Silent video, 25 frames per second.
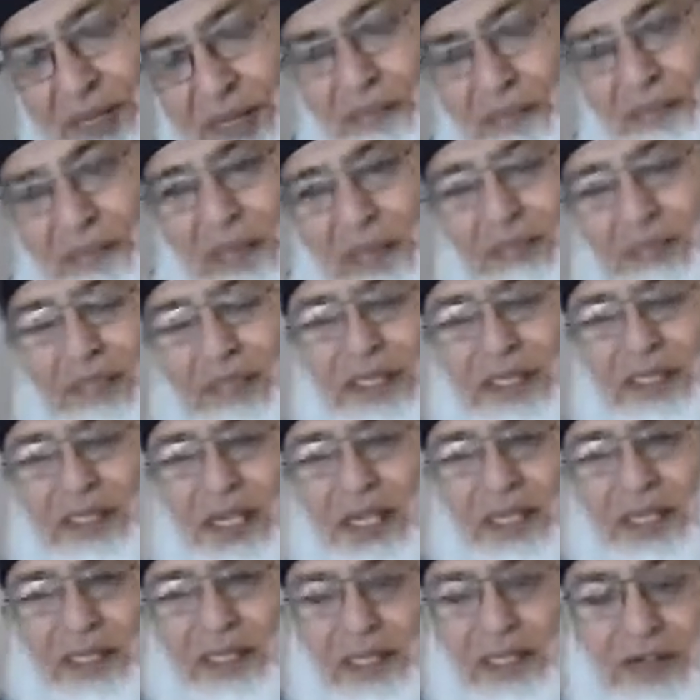
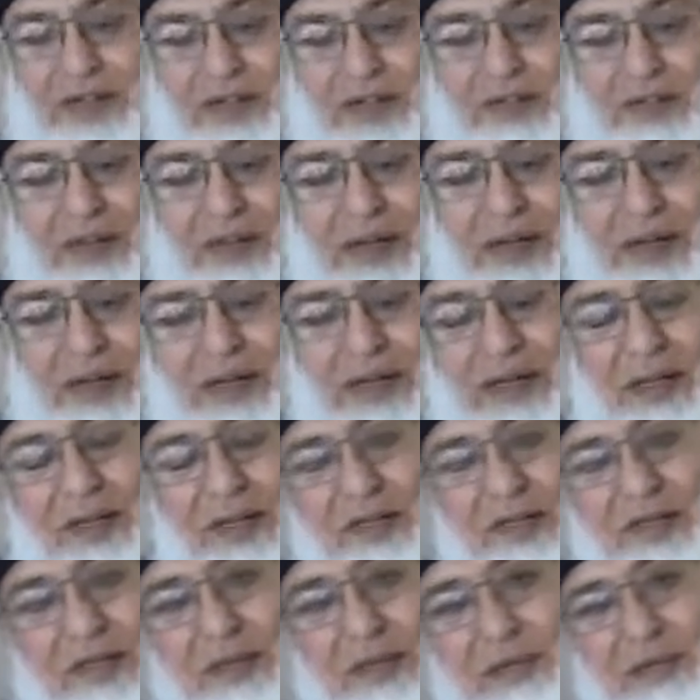implementation of
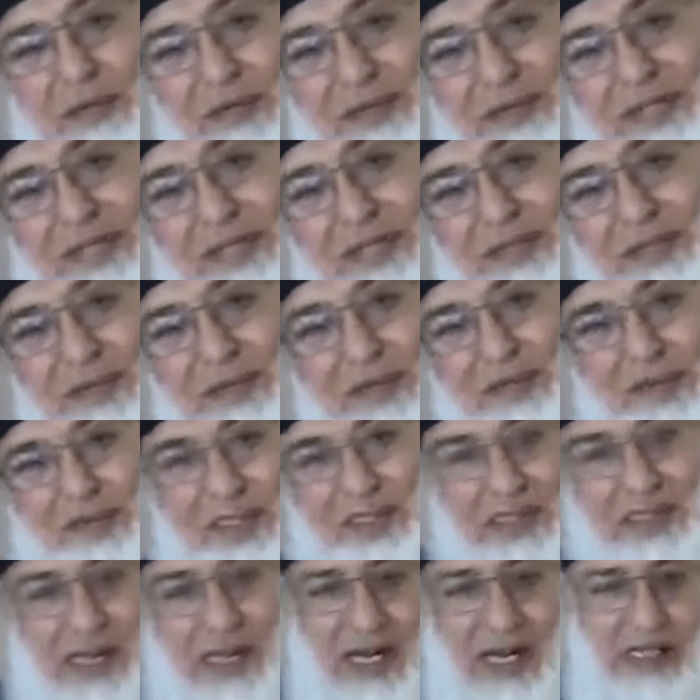the provisions of
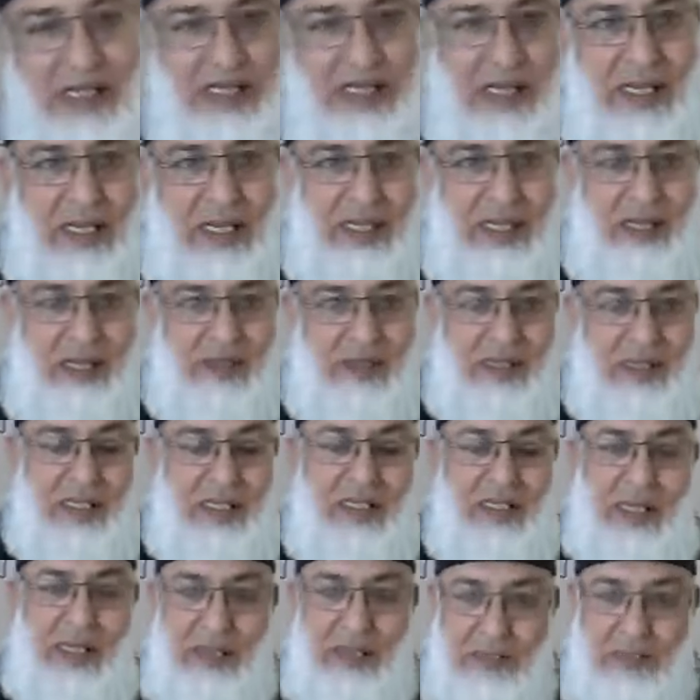this act. You see,
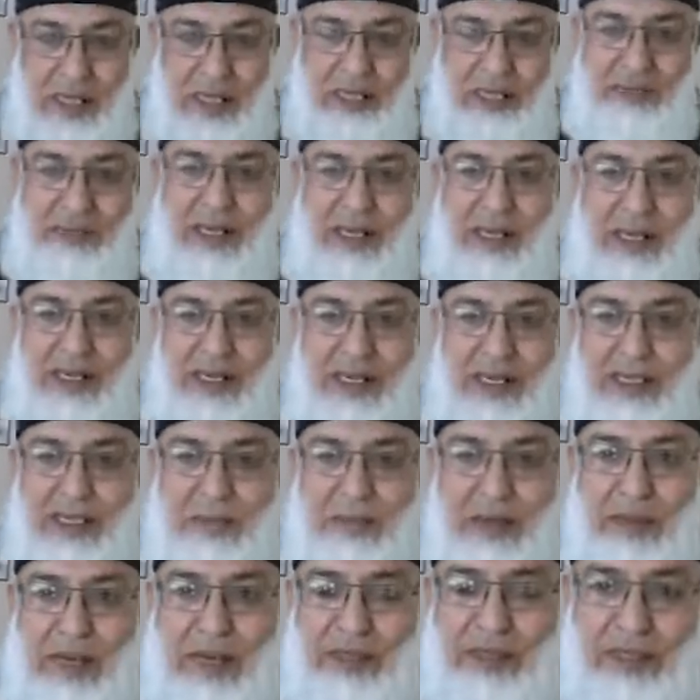there must be an
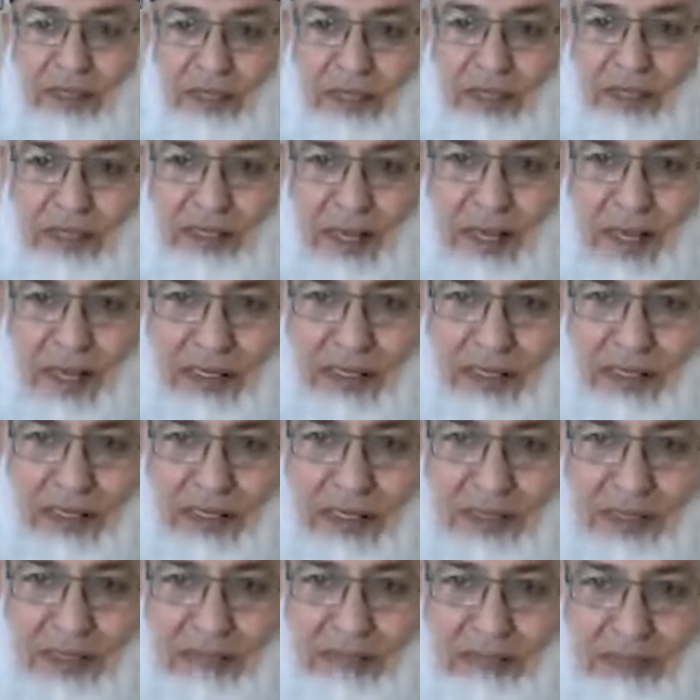inspector and
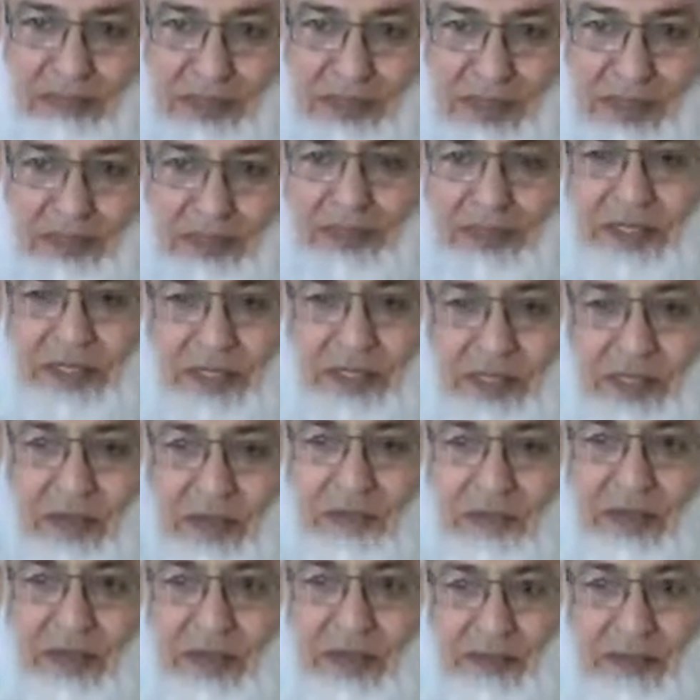sufficient
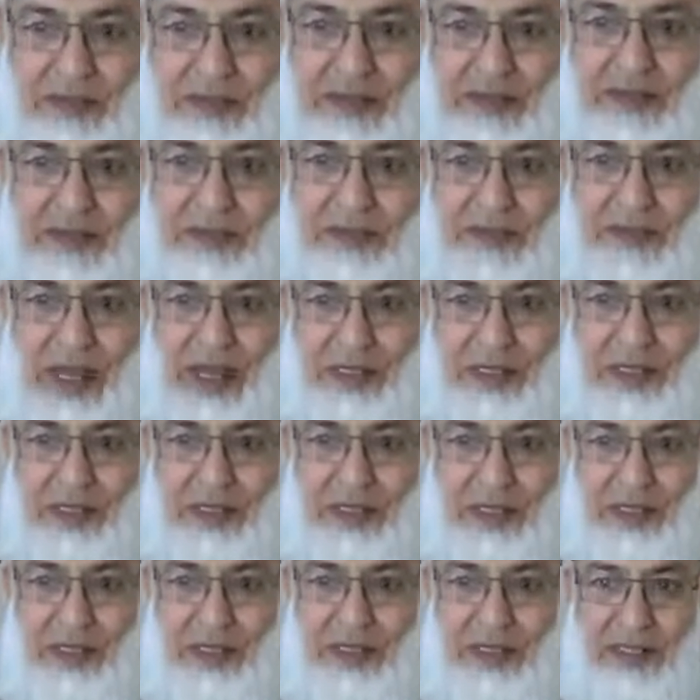number of
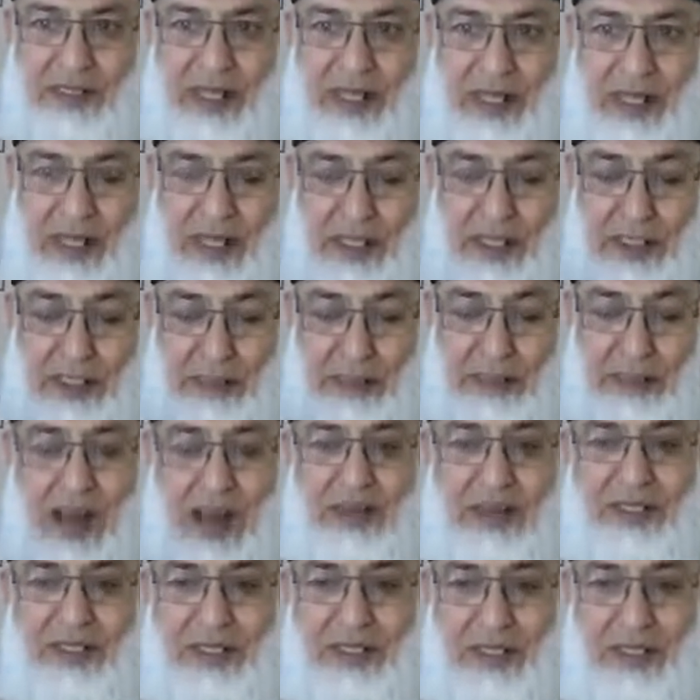
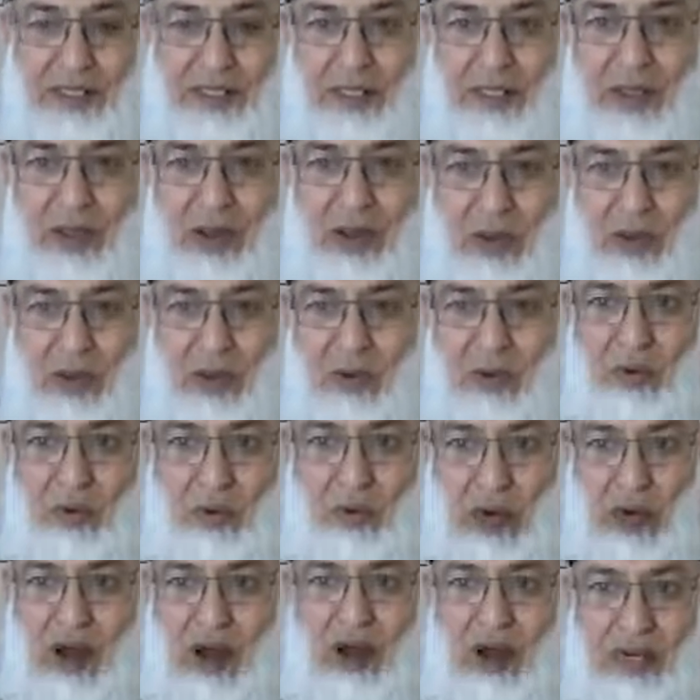inspectors
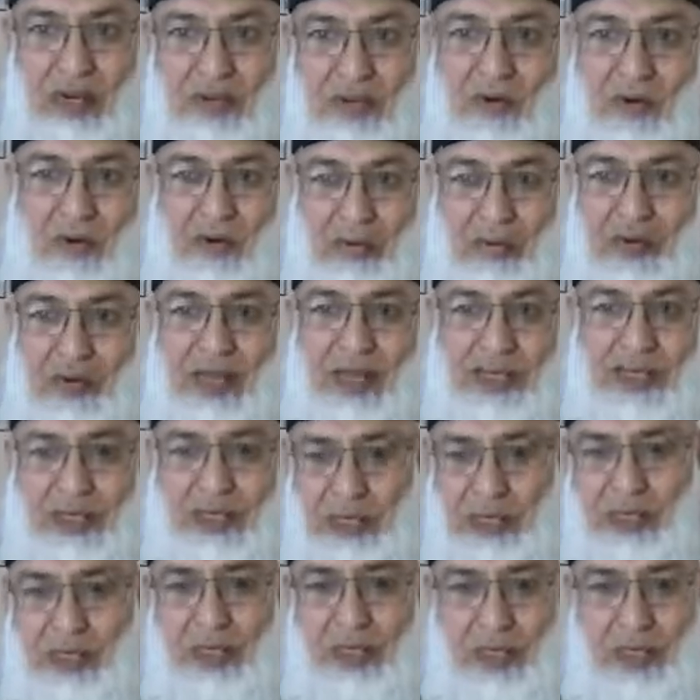who are
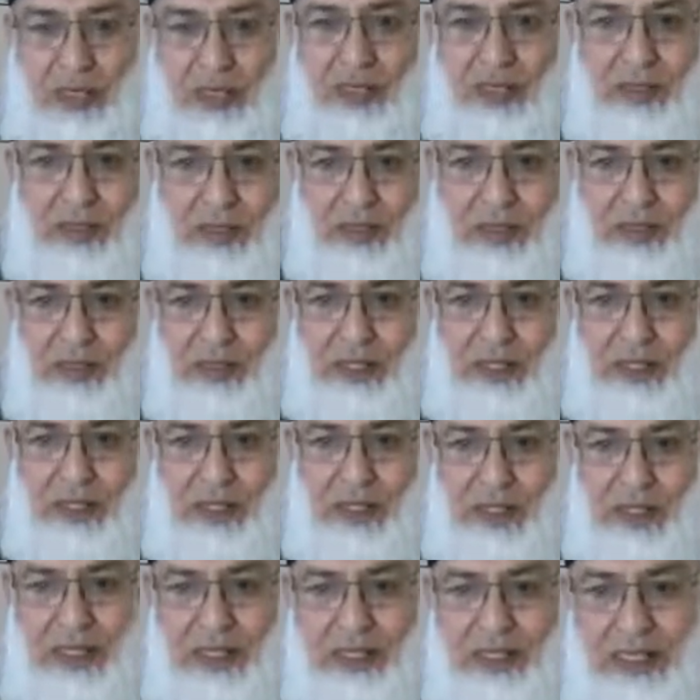obliged. You
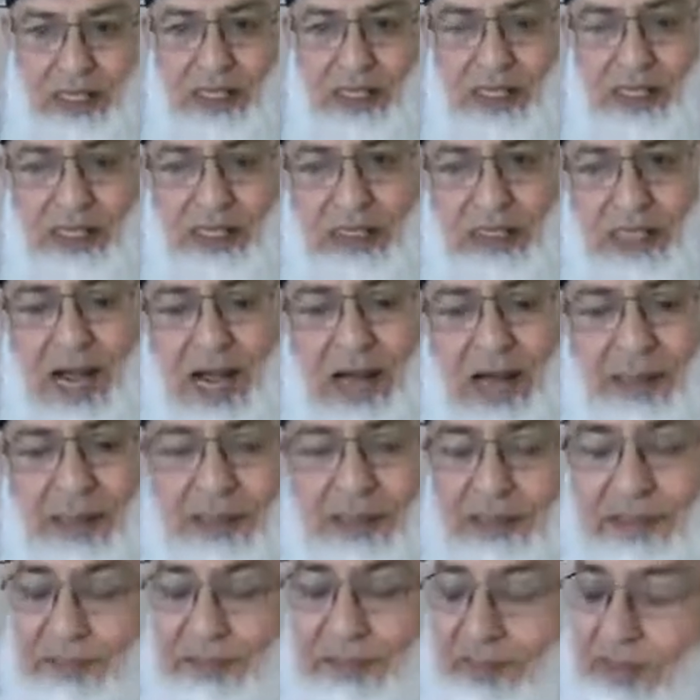will see in the
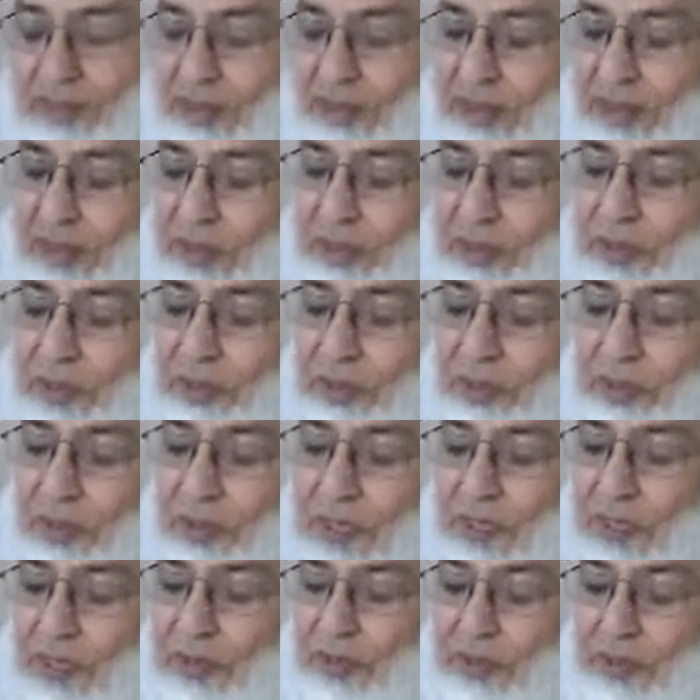act to
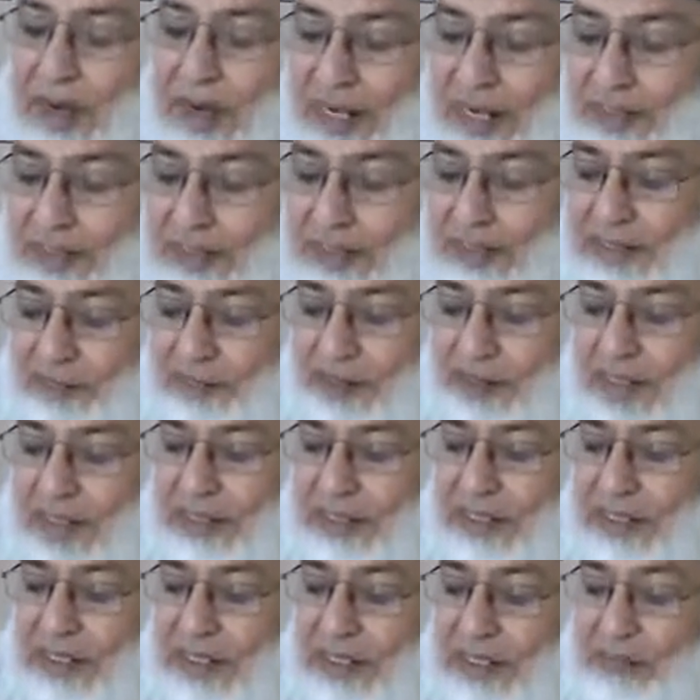inspect the
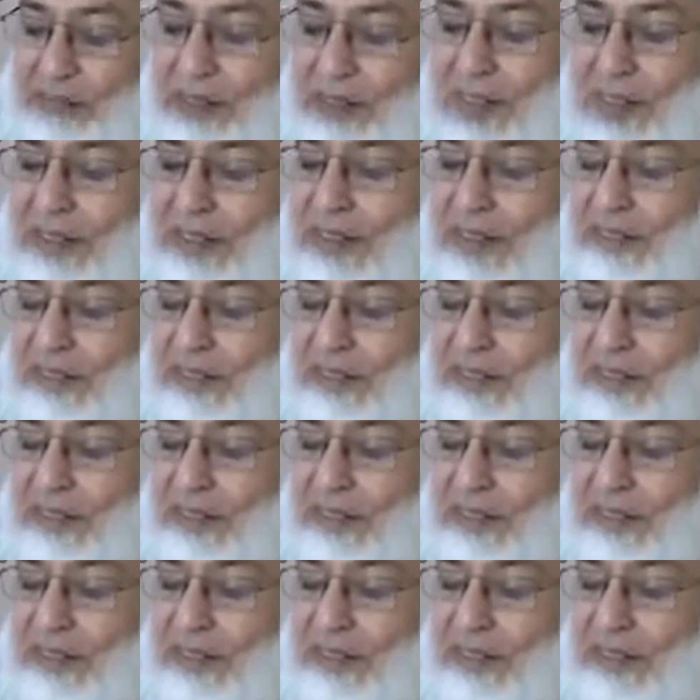factories, whether